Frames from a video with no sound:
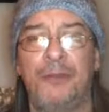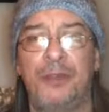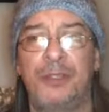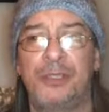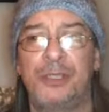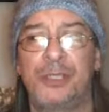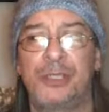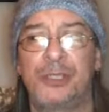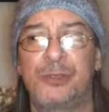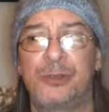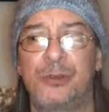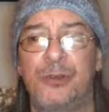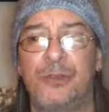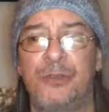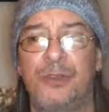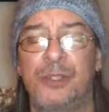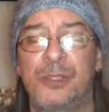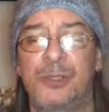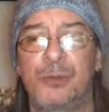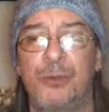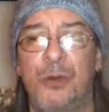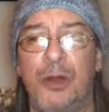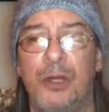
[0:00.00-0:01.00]
It just sort of,
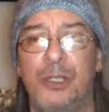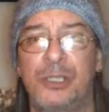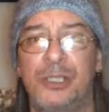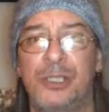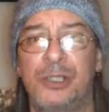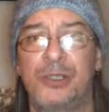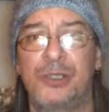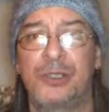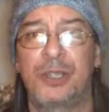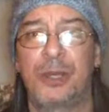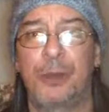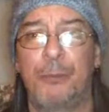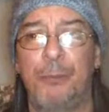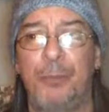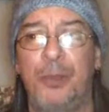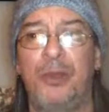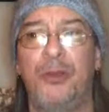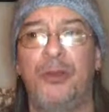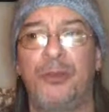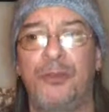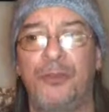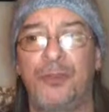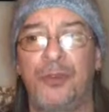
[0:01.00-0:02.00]
this rock just
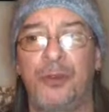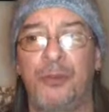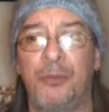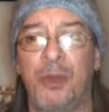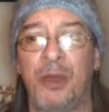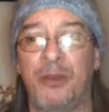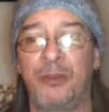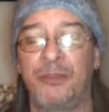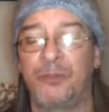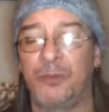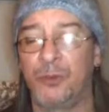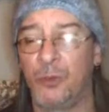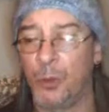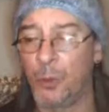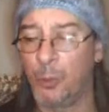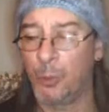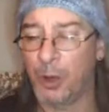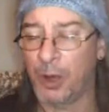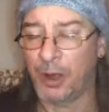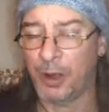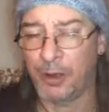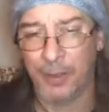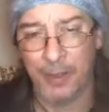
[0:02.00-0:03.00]
appeared from out of
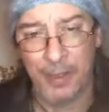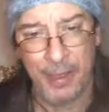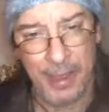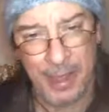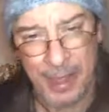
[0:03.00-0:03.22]
nowhere.